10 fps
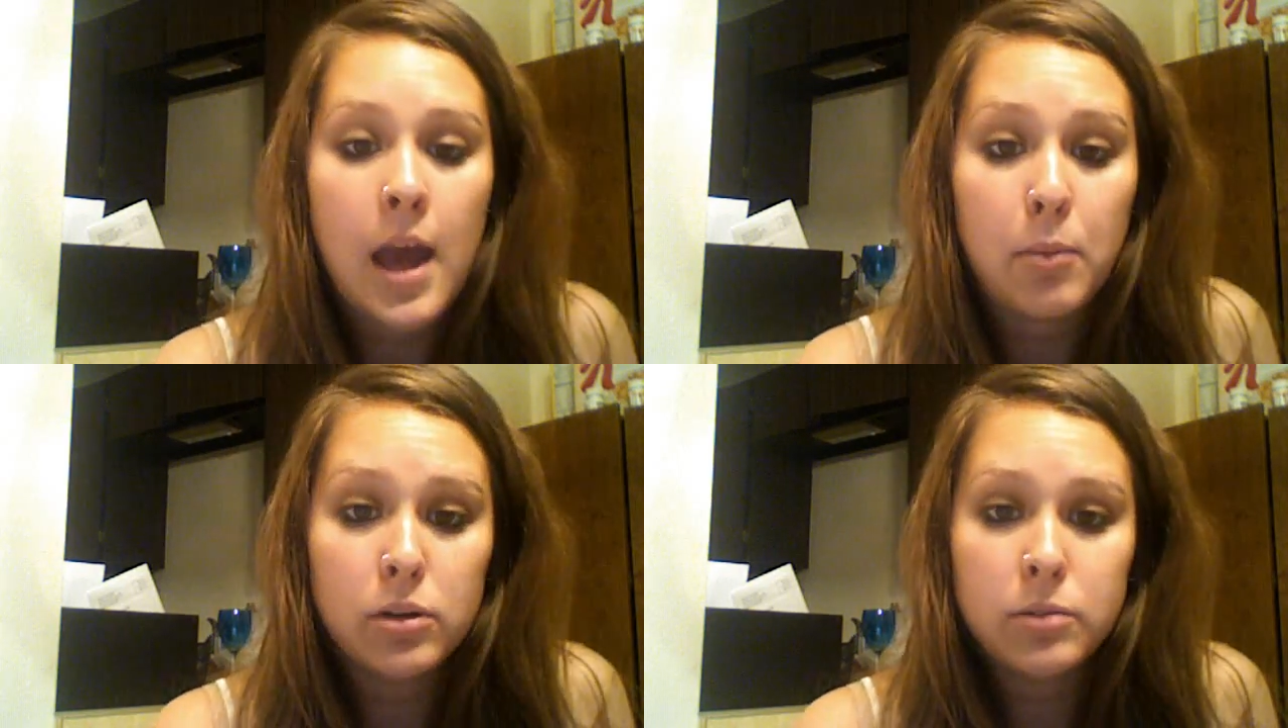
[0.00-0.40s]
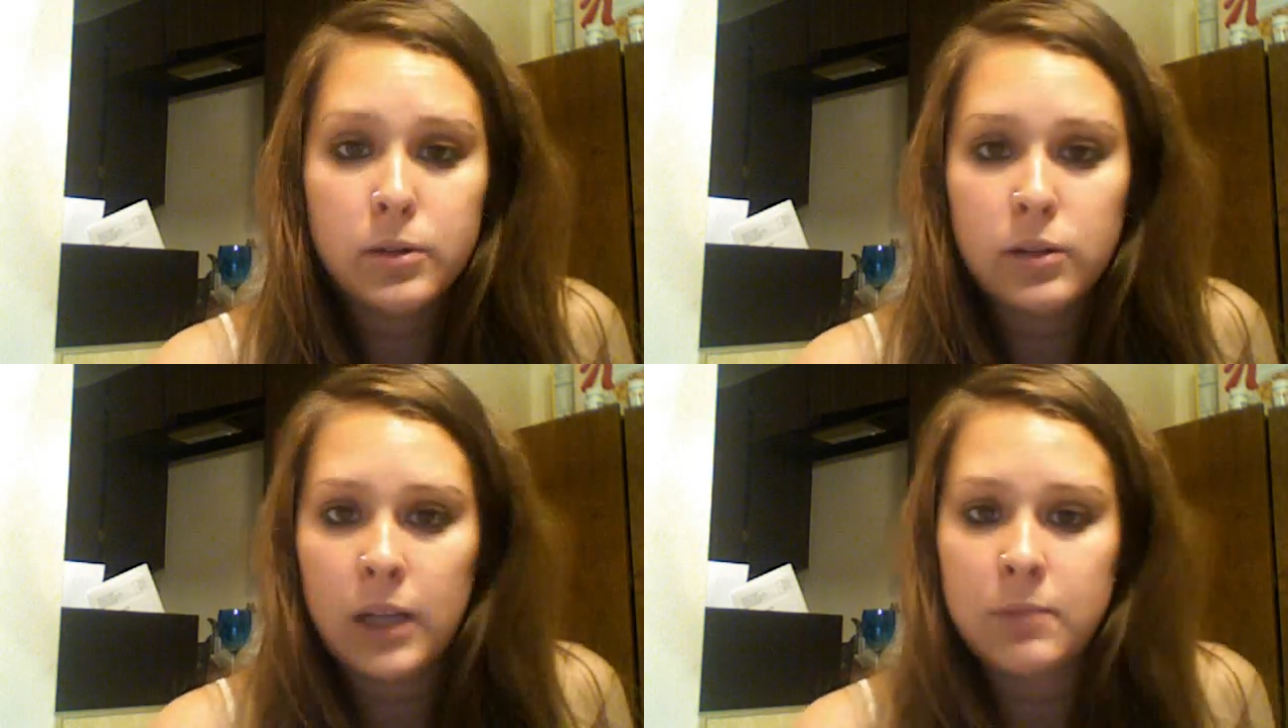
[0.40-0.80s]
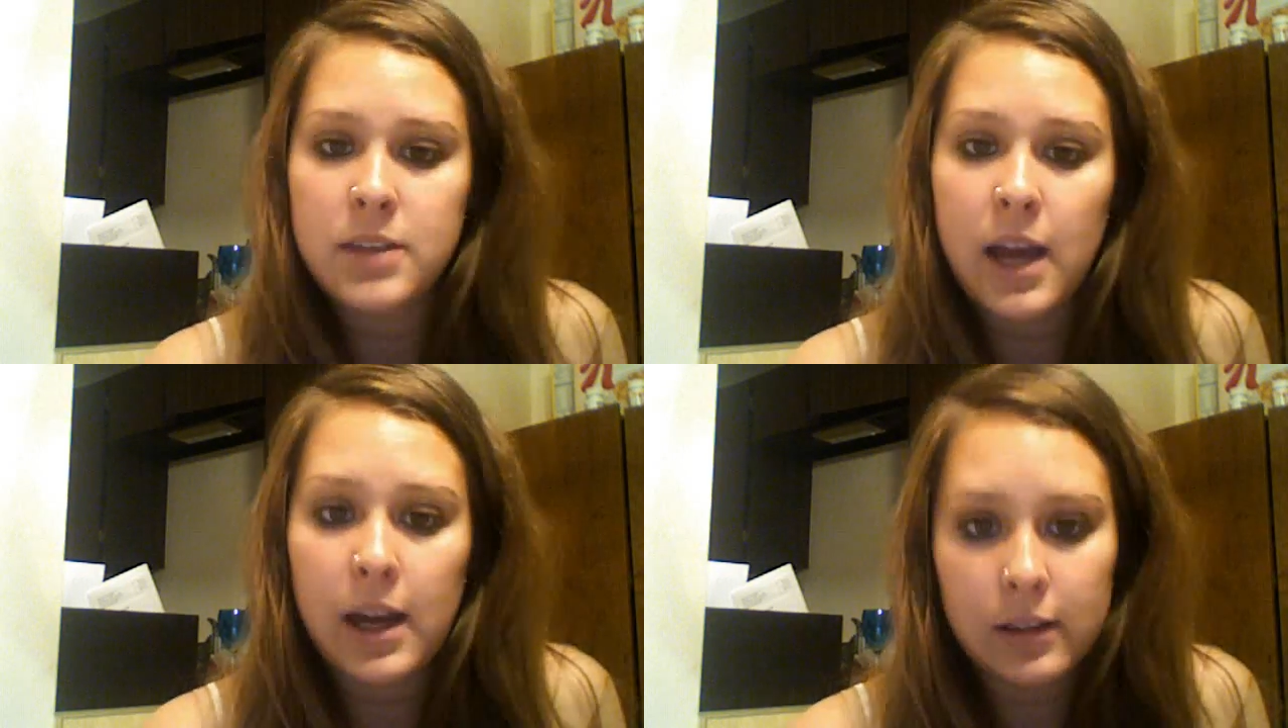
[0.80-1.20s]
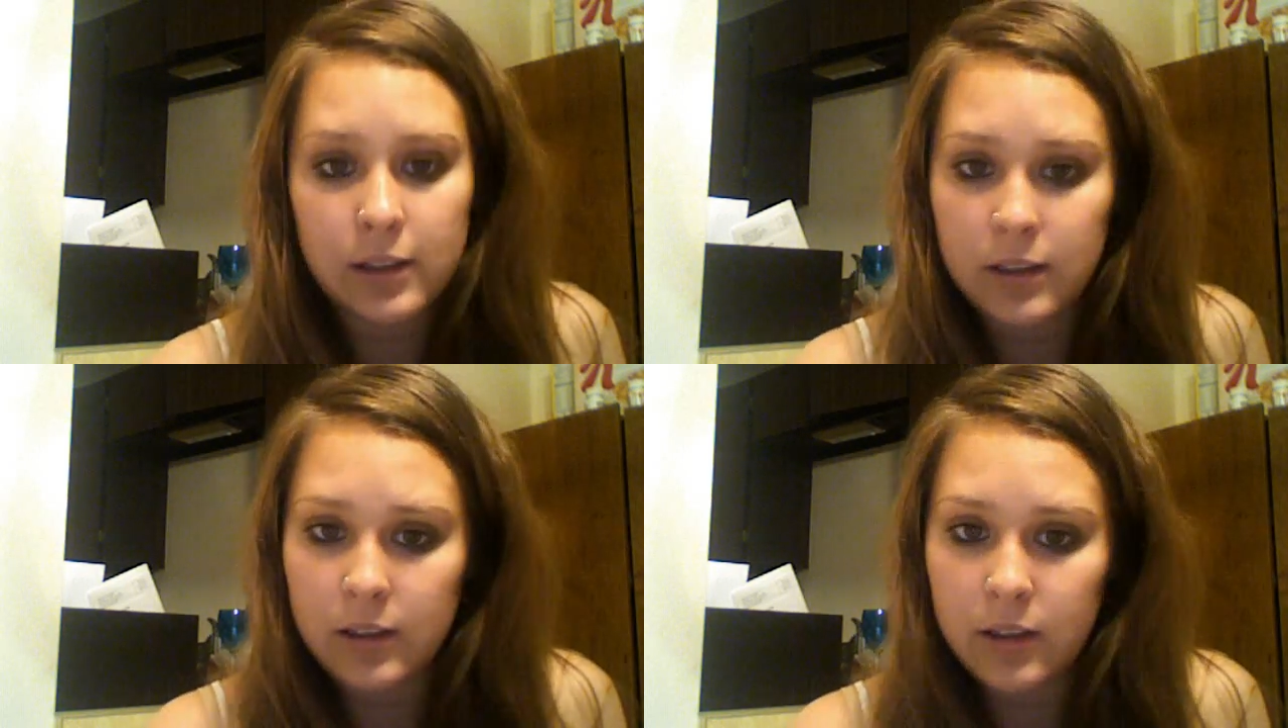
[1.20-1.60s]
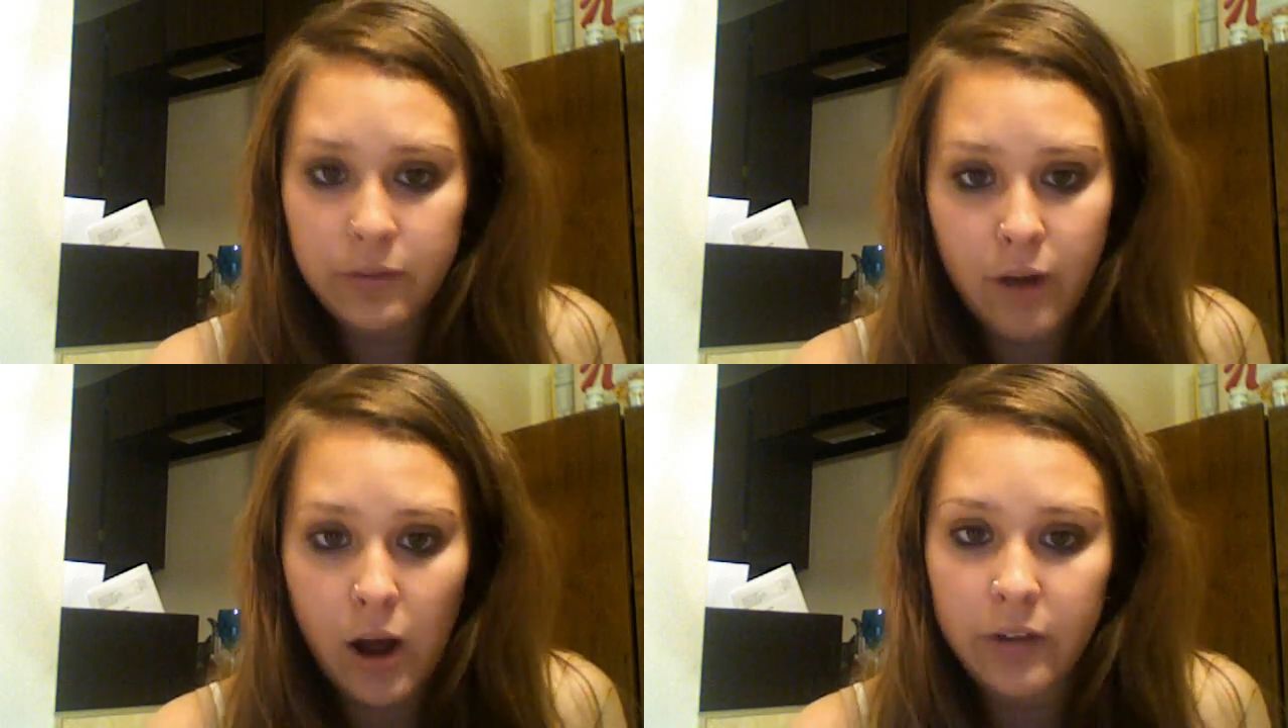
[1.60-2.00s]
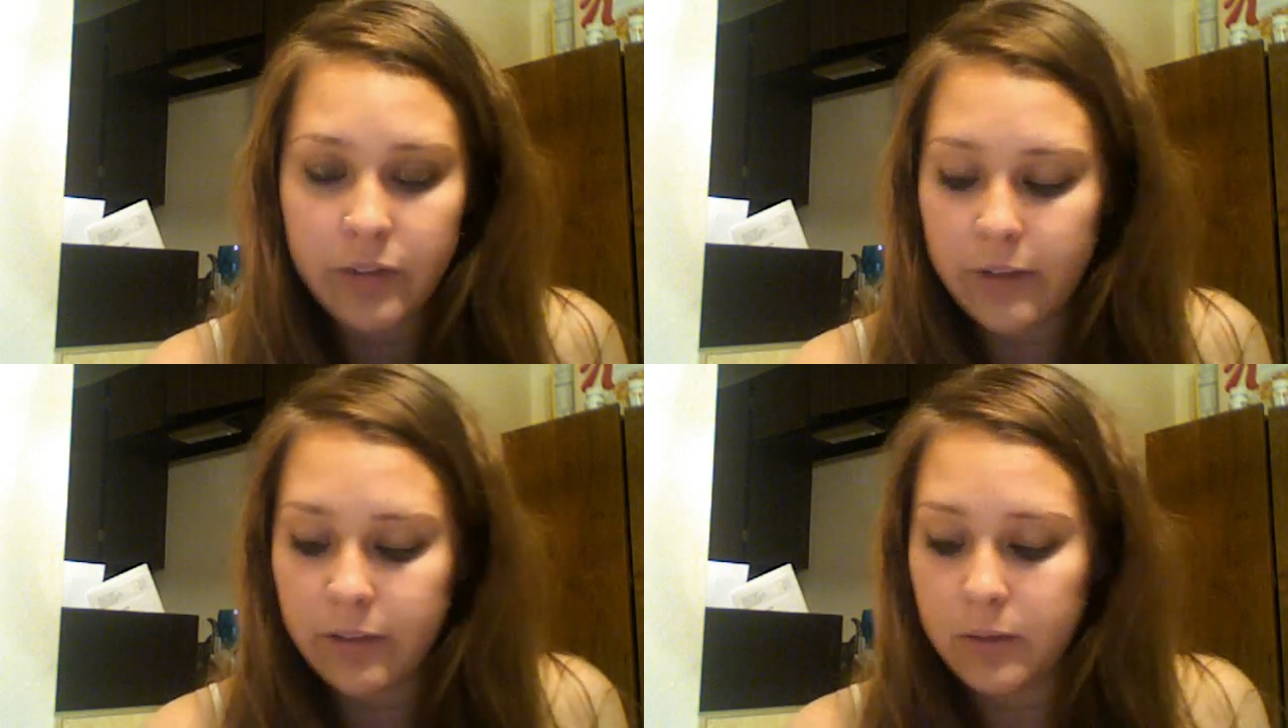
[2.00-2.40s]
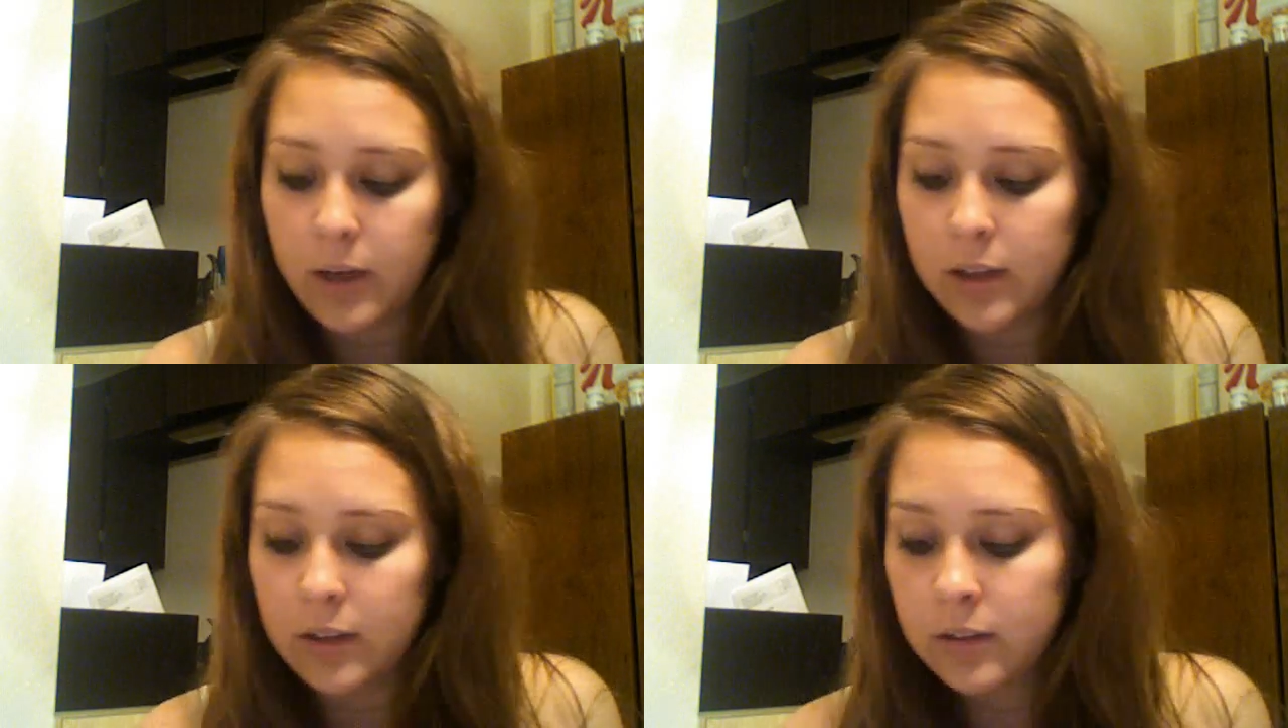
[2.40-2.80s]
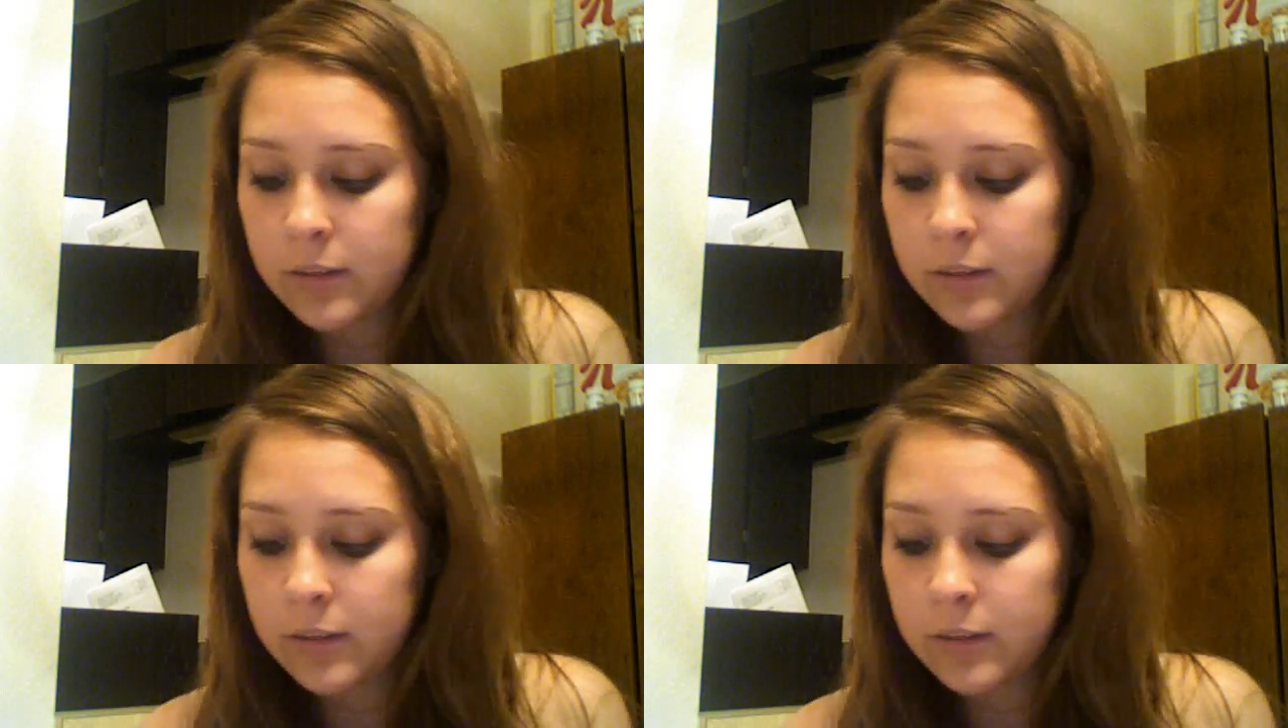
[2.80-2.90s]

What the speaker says: multiple games that involve everyone.